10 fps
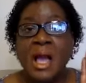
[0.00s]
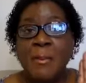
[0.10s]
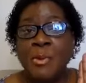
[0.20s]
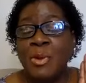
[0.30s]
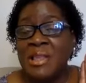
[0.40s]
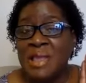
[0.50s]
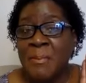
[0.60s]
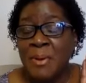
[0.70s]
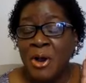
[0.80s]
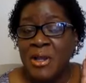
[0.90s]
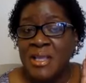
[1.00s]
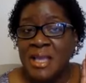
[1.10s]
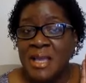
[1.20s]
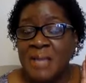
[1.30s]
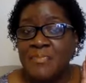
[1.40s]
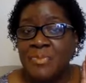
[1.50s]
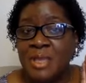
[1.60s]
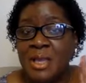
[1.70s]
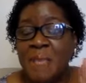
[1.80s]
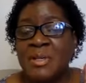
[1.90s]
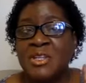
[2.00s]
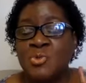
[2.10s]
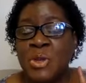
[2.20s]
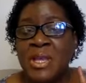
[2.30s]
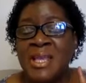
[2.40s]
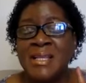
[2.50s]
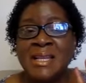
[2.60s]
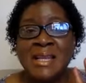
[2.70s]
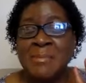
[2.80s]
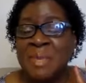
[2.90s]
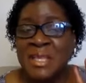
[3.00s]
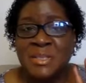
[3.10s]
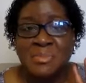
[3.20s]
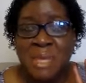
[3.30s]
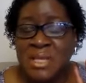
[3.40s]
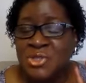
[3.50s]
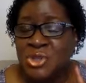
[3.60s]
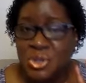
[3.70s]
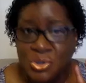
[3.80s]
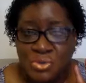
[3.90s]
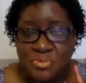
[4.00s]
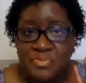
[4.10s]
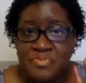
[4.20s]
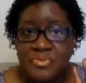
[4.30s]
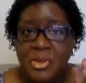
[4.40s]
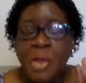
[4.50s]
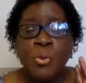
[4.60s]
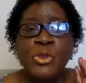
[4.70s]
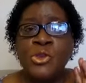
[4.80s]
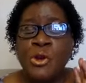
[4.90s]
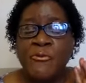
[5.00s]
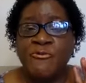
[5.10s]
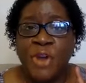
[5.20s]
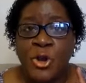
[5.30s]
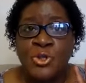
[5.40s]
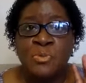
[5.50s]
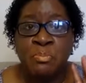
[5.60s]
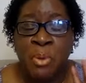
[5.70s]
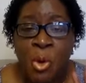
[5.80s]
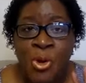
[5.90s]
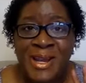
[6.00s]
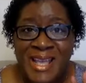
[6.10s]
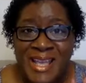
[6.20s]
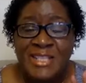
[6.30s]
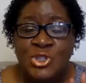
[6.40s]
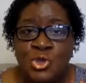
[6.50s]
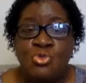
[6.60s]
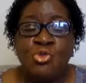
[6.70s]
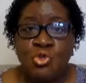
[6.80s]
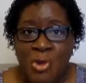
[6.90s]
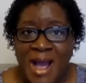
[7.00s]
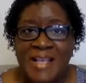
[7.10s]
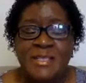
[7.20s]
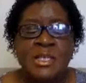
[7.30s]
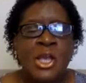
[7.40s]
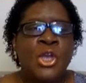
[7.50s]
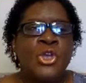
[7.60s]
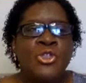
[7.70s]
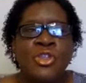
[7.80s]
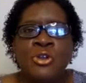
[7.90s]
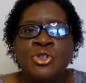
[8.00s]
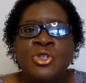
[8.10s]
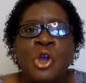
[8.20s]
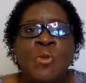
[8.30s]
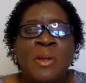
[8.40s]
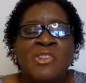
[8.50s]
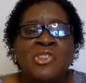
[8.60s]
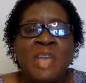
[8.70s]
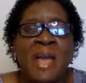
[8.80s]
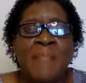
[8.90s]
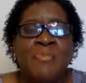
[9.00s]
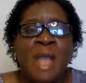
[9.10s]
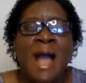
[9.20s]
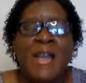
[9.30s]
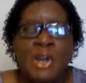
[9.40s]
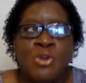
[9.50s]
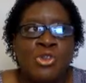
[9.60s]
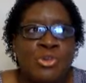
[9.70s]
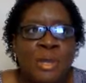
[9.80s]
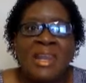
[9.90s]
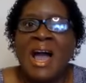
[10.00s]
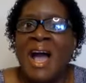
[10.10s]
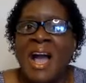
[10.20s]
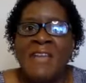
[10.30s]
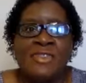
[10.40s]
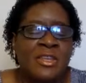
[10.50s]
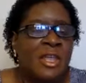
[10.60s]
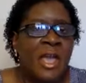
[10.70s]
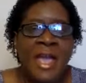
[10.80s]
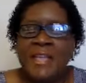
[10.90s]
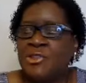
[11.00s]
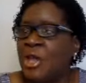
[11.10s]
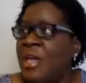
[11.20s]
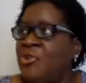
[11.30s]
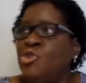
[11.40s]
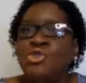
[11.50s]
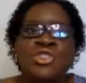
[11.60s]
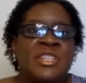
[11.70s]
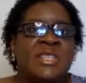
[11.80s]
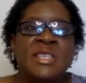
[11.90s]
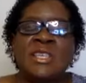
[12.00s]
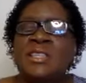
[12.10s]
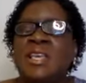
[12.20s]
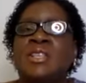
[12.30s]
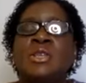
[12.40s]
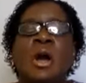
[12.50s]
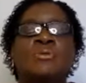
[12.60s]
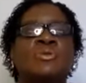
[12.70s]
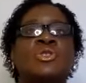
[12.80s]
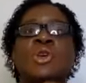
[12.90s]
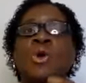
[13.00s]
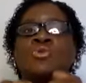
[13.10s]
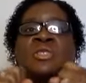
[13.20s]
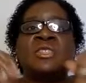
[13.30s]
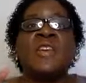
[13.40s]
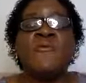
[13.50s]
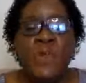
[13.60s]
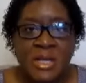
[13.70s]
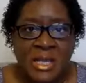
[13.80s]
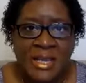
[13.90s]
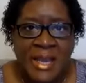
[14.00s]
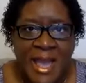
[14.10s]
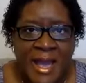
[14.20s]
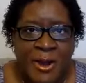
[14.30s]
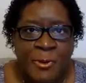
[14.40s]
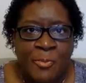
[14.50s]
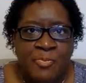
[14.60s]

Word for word: We'll read that part again, because when it, and it means men too. When you are first born into Christ, there's so much that I know you're alive and you just see things so differently now.